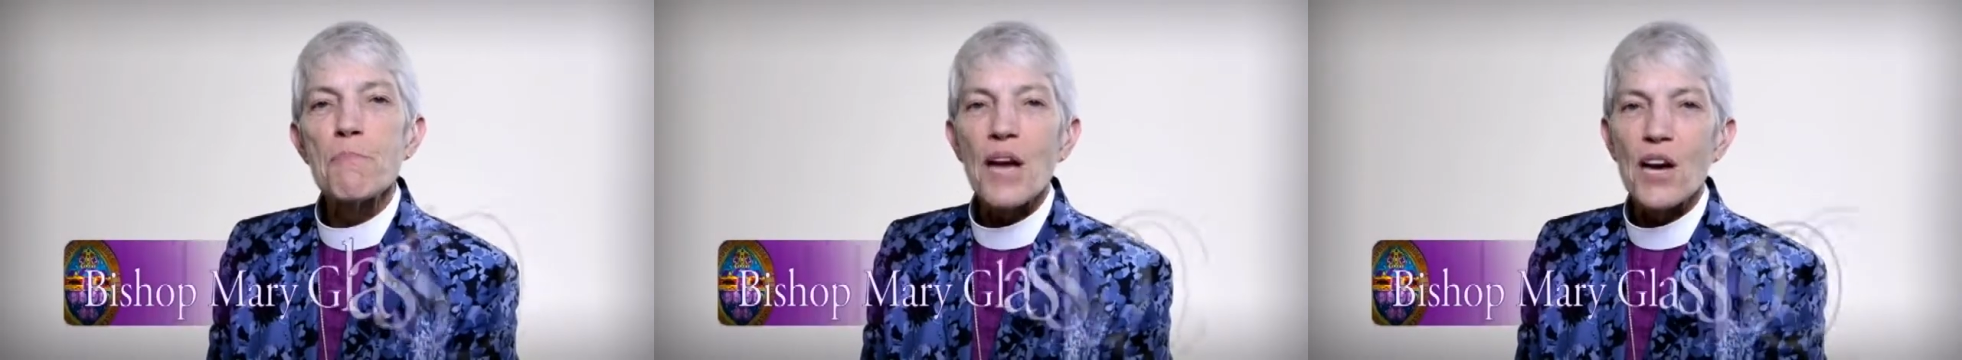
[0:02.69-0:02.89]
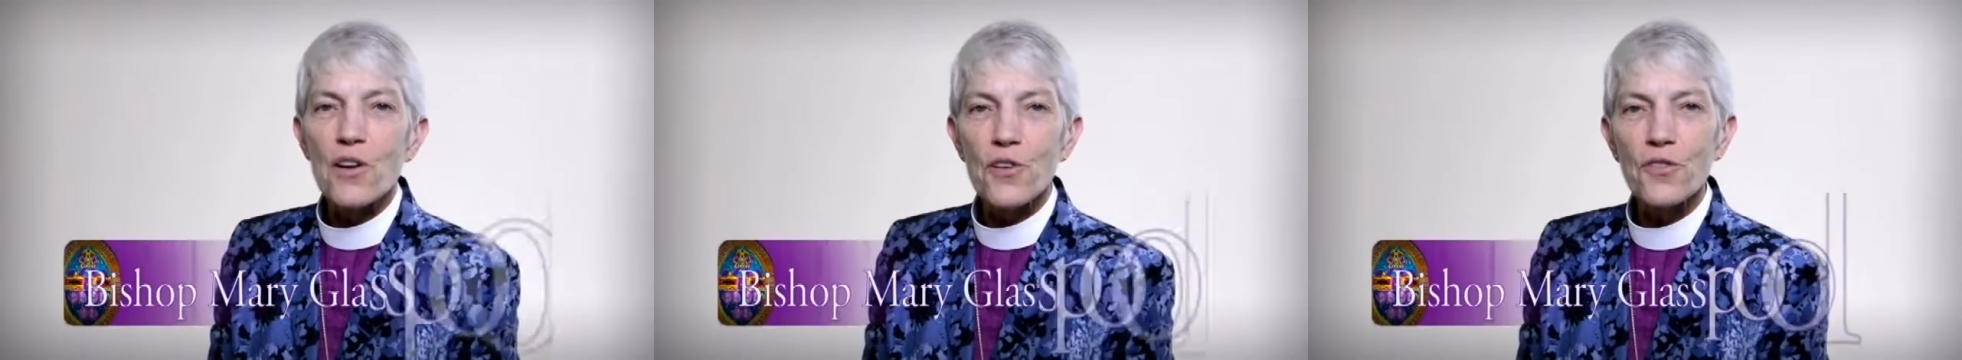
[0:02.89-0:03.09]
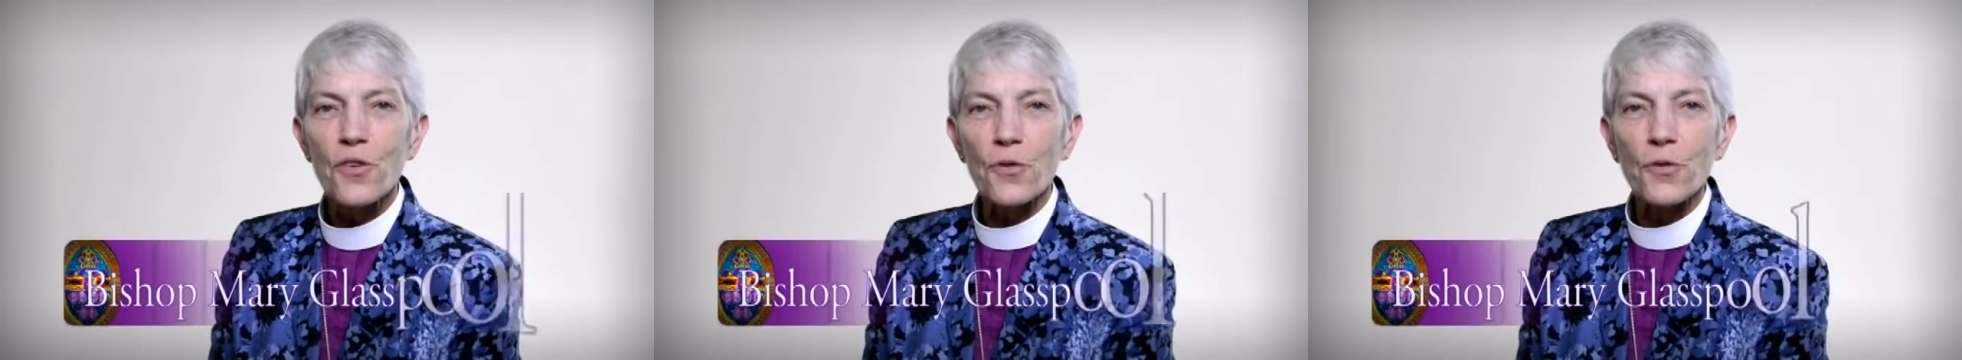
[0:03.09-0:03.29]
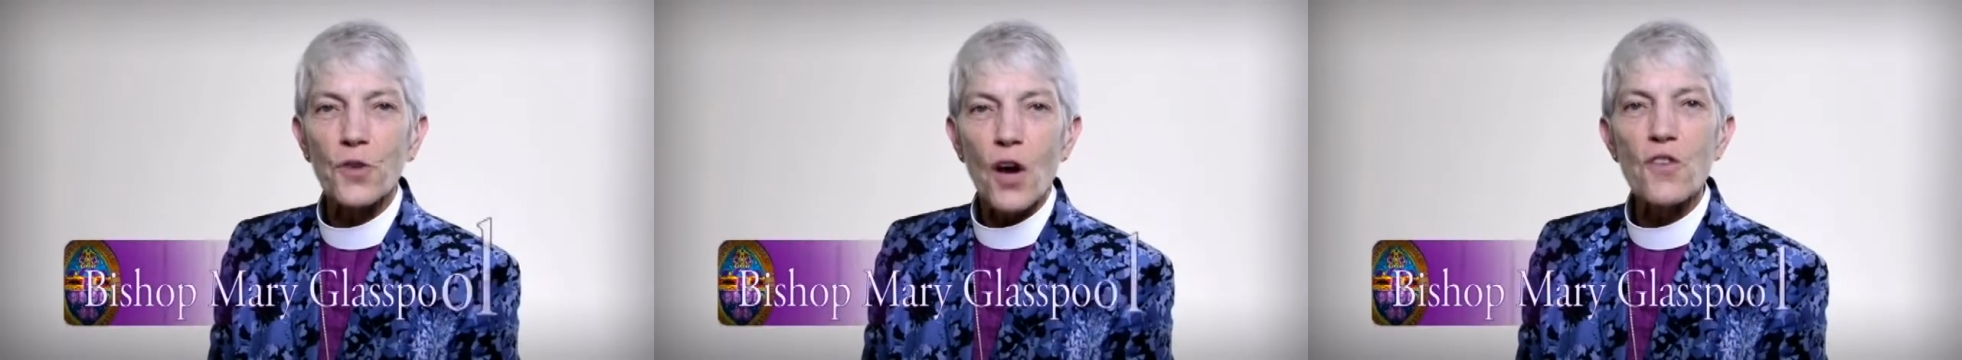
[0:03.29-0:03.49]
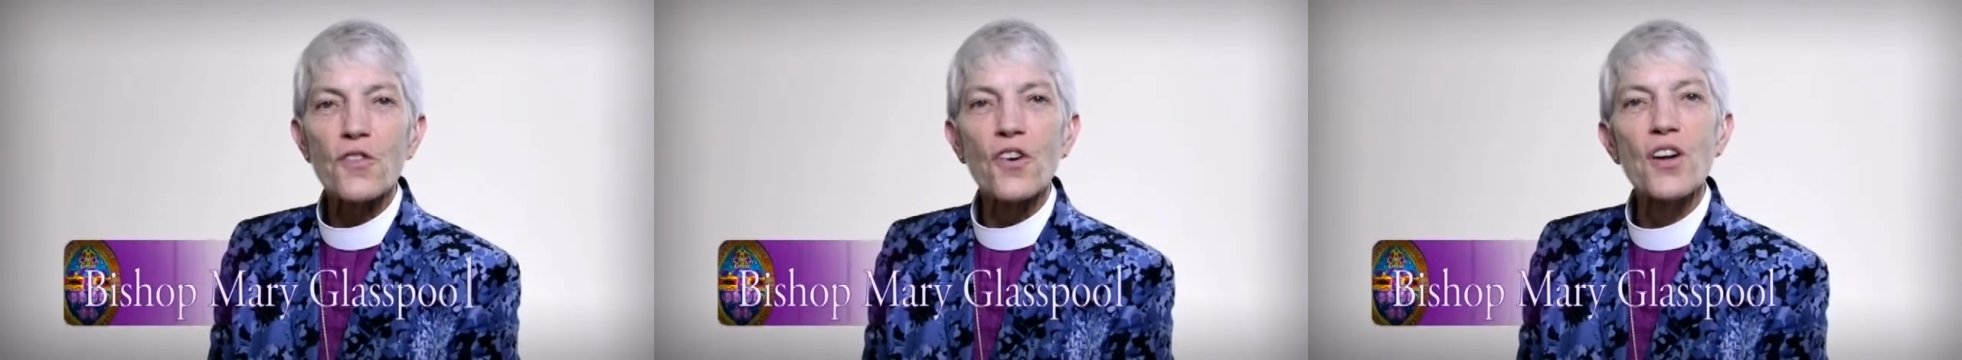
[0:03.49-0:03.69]
panel
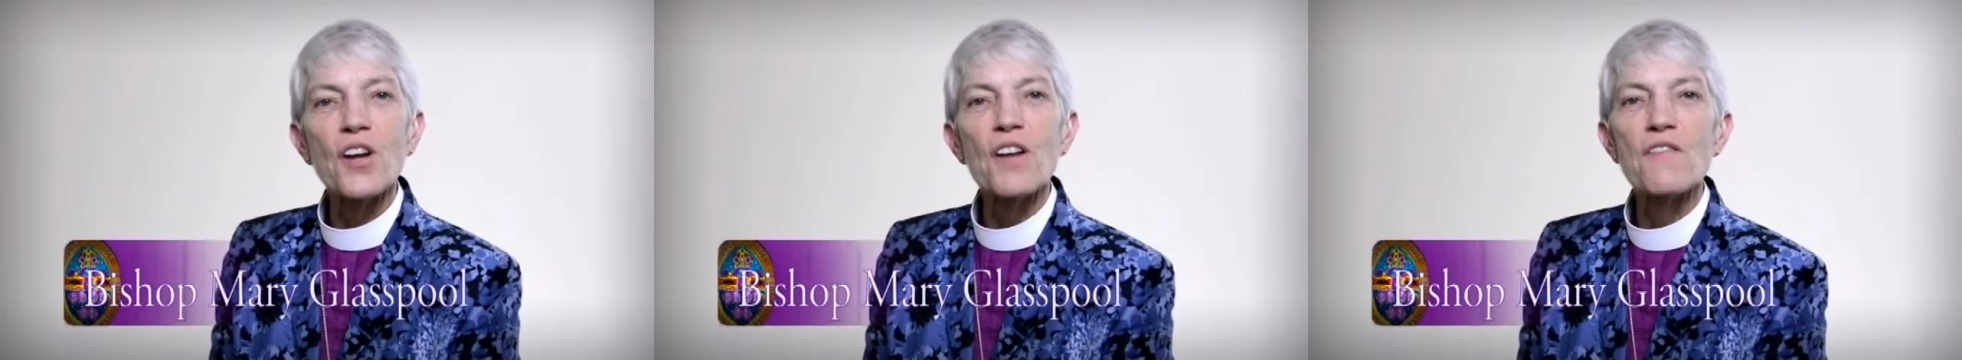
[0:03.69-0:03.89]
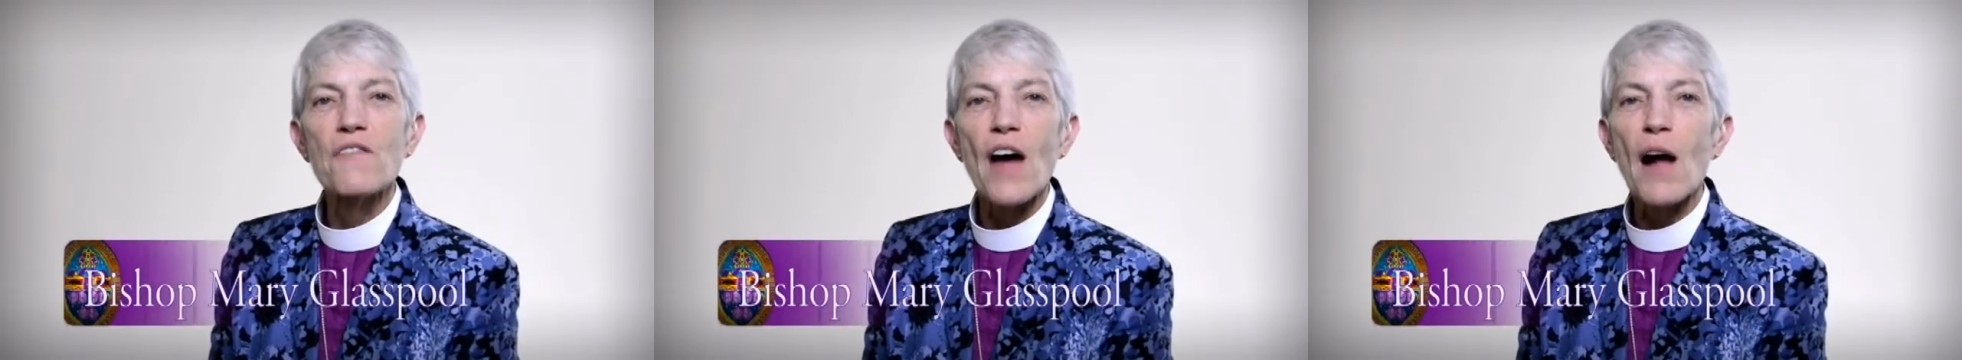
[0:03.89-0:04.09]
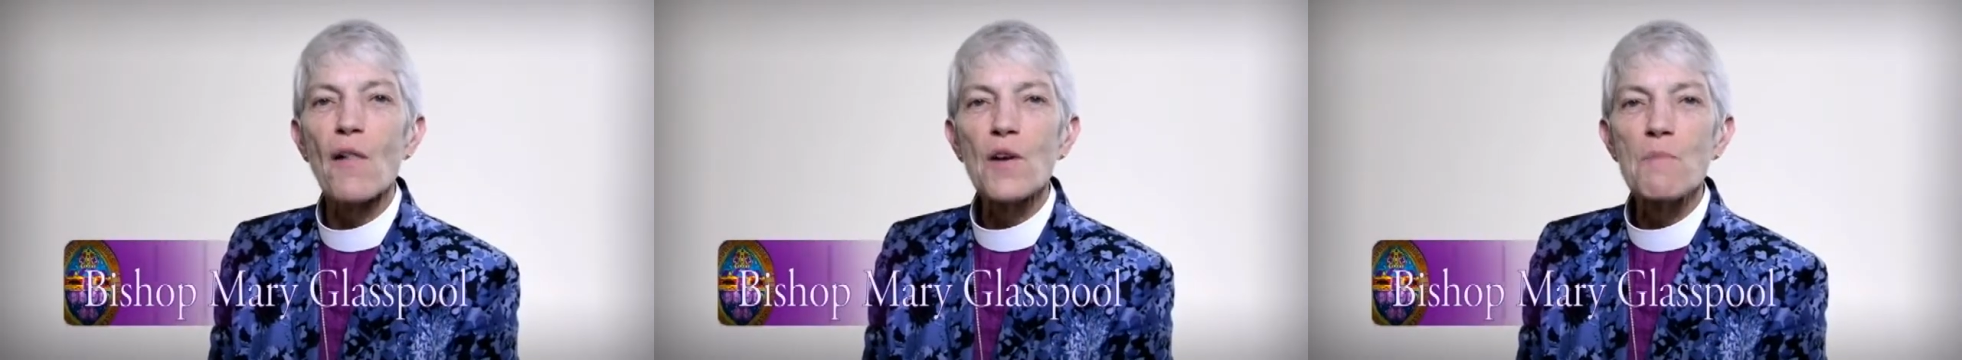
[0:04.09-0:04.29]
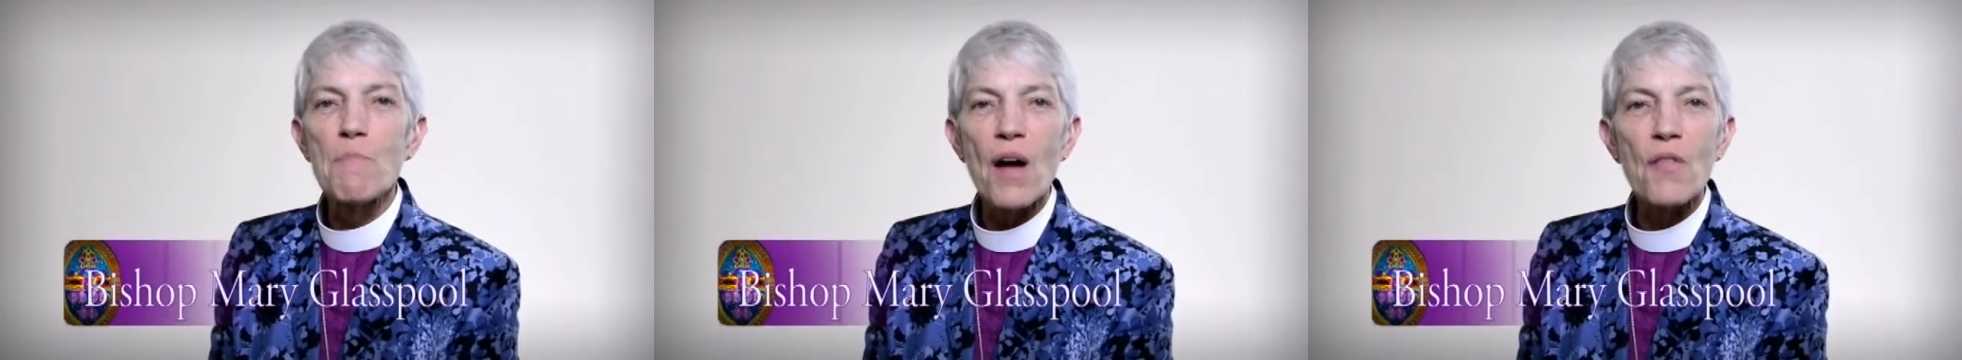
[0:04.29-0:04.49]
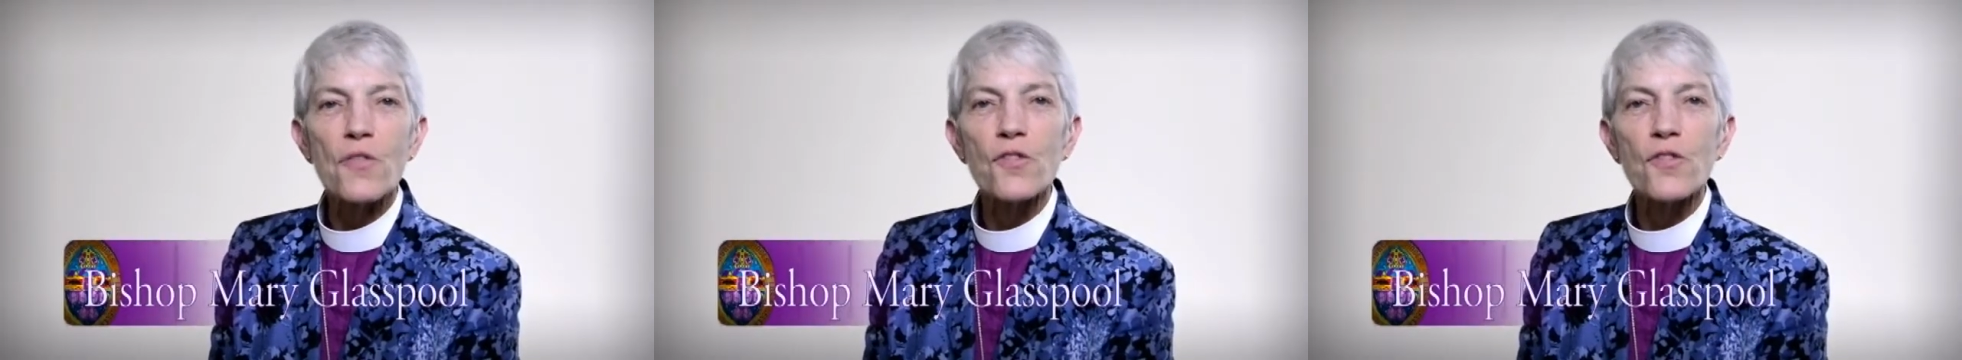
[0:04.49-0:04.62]
discussion at Valley Beth